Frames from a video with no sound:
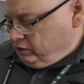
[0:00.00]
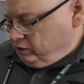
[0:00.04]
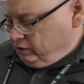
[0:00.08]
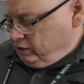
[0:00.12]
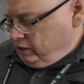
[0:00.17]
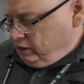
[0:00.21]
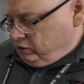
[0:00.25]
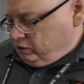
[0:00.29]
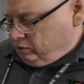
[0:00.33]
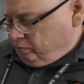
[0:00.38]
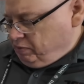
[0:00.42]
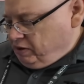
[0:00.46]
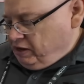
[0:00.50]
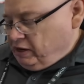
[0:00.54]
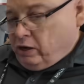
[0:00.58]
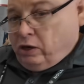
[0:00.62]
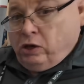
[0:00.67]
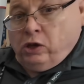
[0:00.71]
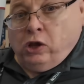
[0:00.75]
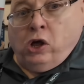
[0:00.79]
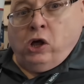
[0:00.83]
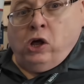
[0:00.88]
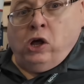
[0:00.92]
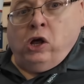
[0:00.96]
It's been
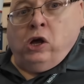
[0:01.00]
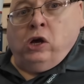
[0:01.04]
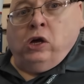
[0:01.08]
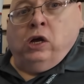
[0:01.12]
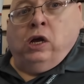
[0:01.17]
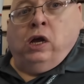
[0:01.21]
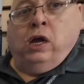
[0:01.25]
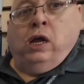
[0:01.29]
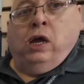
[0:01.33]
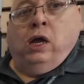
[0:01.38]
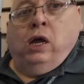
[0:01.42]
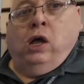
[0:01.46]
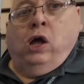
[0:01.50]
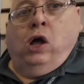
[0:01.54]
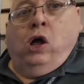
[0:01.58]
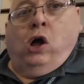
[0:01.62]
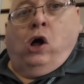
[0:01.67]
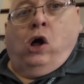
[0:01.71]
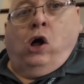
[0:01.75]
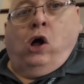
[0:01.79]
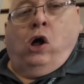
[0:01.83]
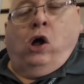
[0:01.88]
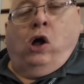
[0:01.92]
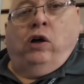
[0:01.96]
a long
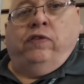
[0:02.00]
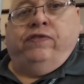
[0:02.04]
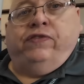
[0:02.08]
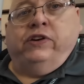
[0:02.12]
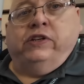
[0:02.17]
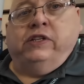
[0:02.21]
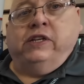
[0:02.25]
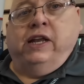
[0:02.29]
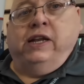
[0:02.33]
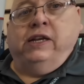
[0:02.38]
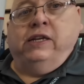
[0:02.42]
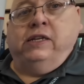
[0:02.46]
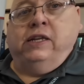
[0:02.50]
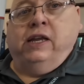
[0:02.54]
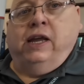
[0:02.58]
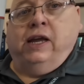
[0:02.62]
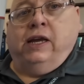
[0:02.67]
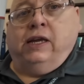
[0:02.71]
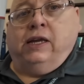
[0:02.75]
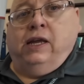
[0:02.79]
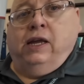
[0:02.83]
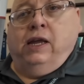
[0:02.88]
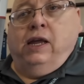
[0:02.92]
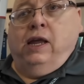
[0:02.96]
haul for Ten-Tec,
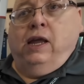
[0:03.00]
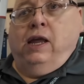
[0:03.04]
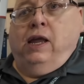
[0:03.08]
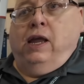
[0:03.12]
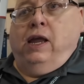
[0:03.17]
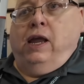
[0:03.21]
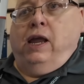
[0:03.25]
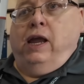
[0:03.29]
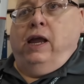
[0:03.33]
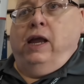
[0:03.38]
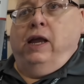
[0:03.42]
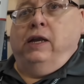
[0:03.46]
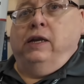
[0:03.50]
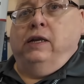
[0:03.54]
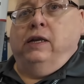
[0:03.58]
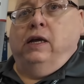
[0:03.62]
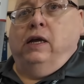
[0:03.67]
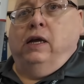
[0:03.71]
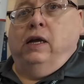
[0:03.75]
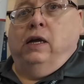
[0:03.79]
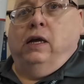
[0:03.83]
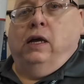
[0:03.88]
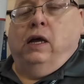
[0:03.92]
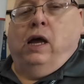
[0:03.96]
and
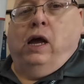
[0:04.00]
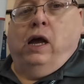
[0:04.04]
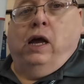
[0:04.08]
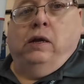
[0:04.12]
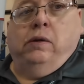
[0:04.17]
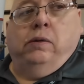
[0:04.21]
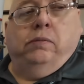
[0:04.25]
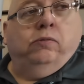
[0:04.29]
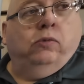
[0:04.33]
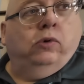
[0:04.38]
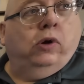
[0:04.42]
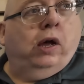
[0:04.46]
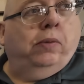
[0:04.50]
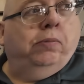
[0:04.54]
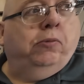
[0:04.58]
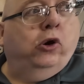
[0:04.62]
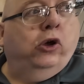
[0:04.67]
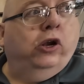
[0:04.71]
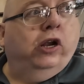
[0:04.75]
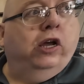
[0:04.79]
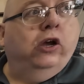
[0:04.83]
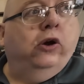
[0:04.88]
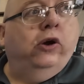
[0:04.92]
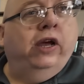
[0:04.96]
I'm
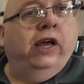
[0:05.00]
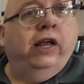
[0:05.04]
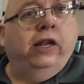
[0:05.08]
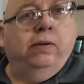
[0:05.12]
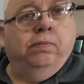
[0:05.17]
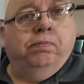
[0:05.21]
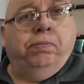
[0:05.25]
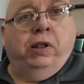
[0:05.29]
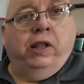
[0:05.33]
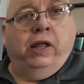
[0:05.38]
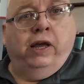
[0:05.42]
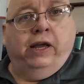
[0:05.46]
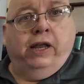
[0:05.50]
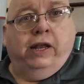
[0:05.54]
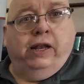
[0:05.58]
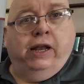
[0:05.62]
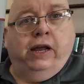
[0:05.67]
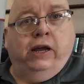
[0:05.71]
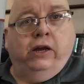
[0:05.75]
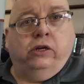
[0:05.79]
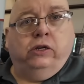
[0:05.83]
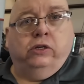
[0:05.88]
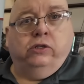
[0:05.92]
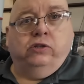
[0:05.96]
going to go ahead and plug it
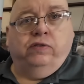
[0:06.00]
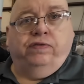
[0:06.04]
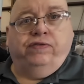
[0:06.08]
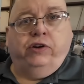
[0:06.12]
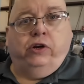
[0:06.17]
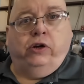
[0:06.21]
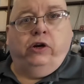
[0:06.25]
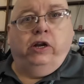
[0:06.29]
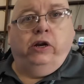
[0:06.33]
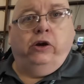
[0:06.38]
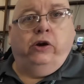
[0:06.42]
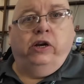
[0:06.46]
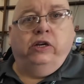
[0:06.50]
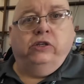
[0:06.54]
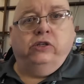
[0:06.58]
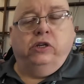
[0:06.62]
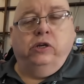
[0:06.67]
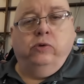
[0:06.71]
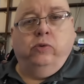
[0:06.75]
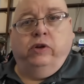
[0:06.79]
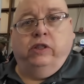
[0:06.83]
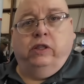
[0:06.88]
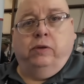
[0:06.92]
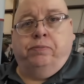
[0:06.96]
now, because if you're interested
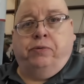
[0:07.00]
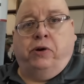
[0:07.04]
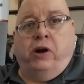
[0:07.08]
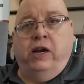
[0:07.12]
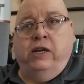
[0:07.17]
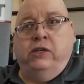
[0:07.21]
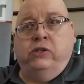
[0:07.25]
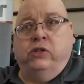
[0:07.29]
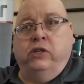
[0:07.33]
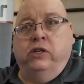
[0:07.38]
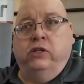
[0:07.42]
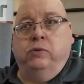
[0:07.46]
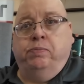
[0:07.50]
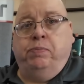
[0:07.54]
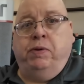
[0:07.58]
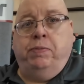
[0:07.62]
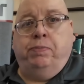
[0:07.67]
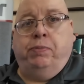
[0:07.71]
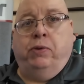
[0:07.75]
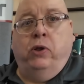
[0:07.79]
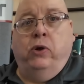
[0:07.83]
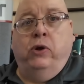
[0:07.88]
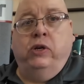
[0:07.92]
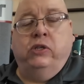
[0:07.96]
in what the price is,
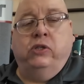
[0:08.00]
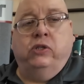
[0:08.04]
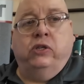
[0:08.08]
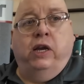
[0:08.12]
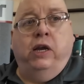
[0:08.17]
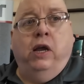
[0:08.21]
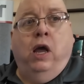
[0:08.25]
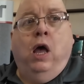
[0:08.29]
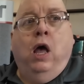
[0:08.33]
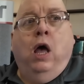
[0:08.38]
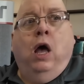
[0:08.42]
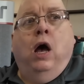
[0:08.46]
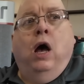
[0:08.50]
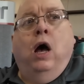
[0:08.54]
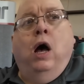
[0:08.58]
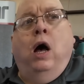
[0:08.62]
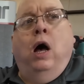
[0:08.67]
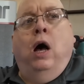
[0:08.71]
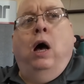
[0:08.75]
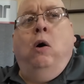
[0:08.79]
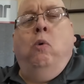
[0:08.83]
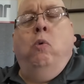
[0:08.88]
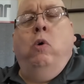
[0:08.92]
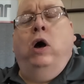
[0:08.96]
people always say,
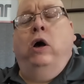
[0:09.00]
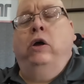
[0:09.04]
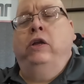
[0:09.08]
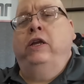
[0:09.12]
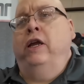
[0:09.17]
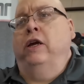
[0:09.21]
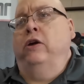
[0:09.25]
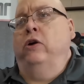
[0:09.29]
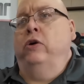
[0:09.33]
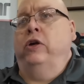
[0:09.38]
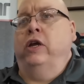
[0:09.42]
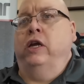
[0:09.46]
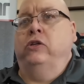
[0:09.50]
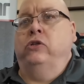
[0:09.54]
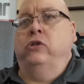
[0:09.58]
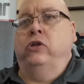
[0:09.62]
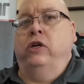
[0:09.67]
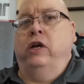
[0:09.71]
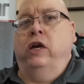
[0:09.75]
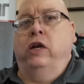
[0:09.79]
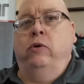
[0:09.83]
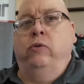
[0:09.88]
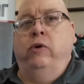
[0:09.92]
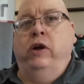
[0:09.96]
"Oh, well, yeah, okay, so
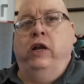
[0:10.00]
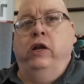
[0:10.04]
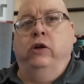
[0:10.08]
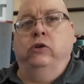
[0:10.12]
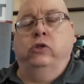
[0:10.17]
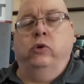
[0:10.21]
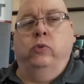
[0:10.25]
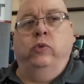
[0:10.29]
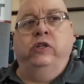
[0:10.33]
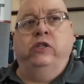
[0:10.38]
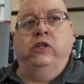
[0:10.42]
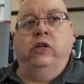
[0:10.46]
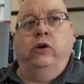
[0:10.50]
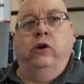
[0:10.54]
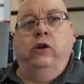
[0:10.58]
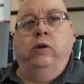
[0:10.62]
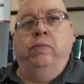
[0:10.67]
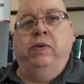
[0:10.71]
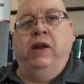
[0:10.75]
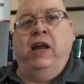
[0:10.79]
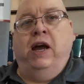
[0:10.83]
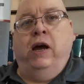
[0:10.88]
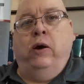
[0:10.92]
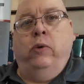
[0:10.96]
you got a radio. So when's it going
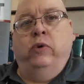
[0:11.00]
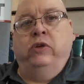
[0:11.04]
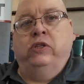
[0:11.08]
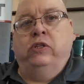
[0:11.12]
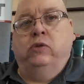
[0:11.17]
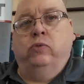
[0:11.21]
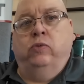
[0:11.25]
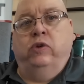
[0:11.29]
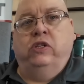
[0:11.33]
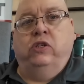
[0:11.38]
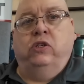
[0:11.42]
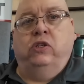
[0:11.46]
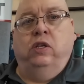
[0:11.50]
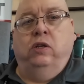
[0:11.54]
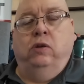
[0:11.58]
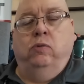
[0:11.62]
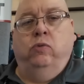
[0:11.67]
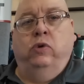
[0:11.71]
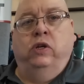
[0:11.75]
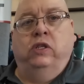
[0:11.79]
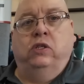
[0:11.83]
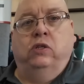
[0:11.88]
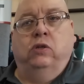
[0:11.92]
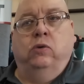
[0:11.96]
to be out? What's it
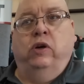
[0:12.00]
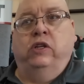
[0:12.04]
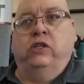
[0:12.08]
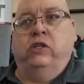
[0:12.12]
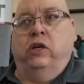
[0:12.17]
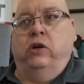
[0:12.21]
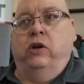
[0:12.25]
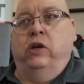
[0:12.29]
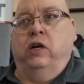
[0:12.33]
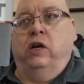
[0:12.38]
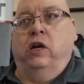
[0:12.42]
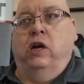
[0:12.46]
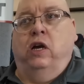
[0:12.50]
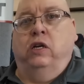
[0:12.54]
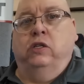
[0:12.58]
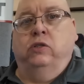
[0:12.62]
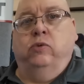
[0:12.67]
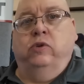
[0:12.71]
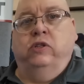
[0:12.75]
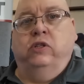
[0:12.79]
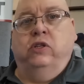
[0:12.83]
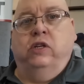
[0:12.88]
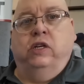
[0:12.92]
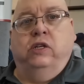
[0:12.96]
going to cost?
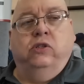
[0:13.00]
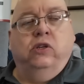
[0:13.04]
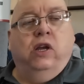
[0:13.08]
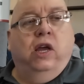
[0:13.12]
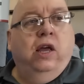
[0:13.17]
What's this?"